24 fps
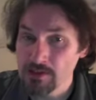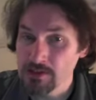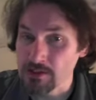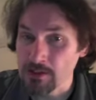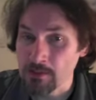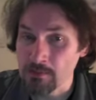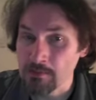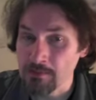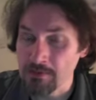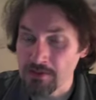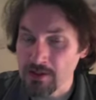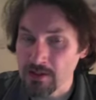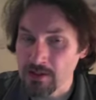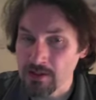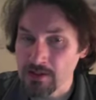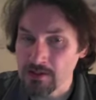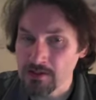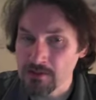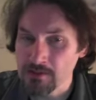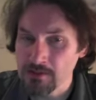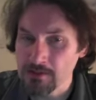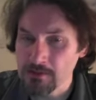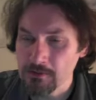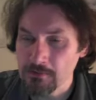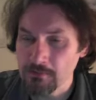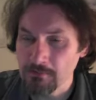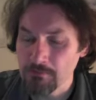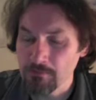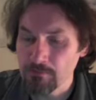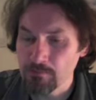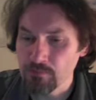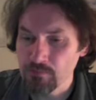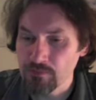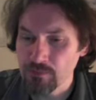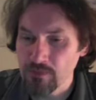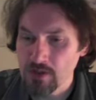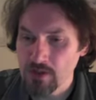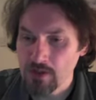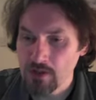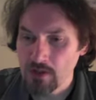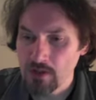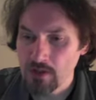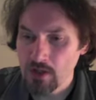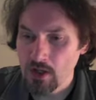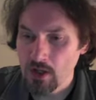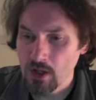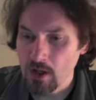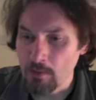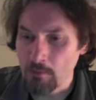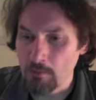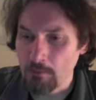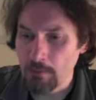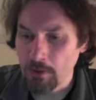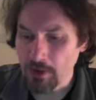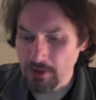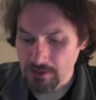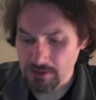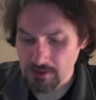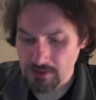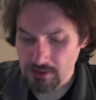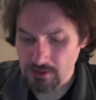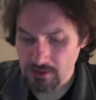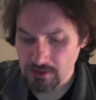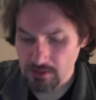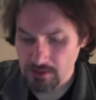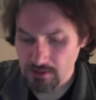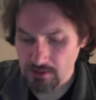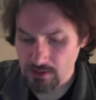some things, but